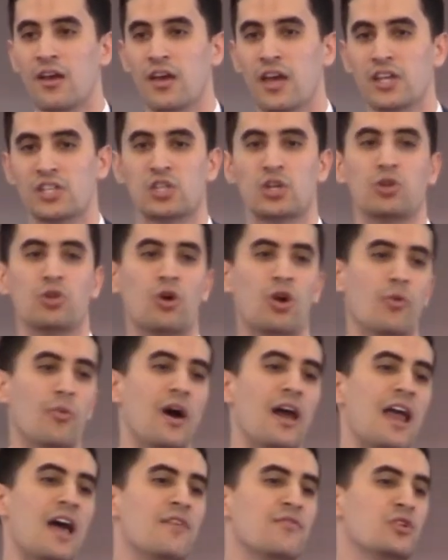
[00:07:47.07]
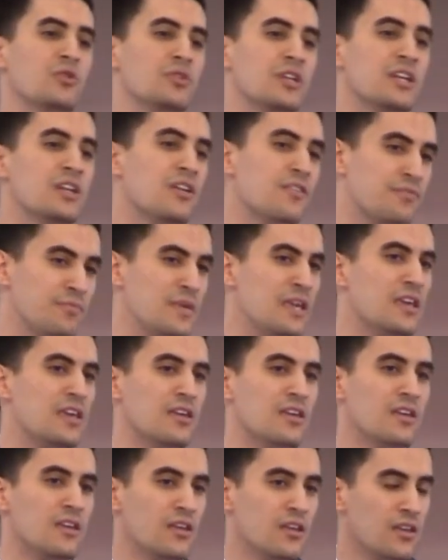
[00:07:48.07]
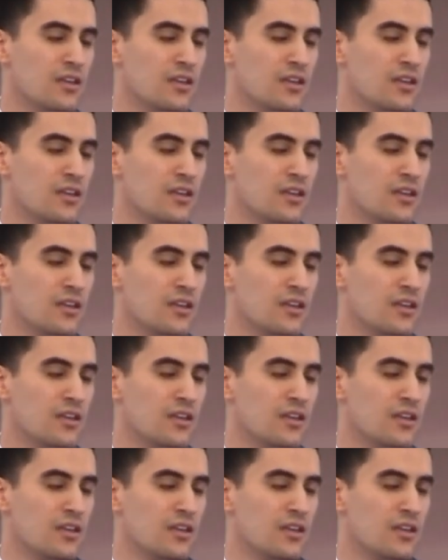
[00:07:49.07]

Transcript: And so, Lord, what have you need of me?